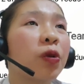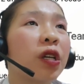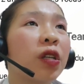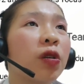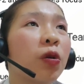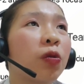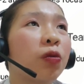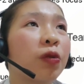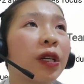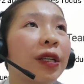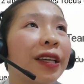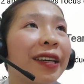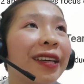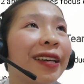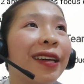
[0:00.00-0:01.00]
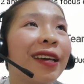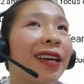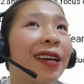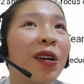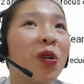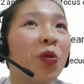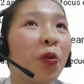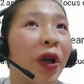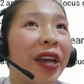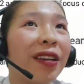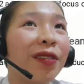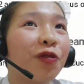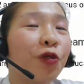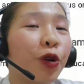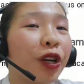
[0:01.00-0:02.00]
we don't really
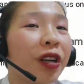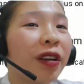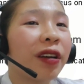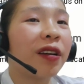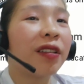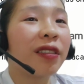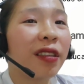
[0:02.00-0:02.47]
wait for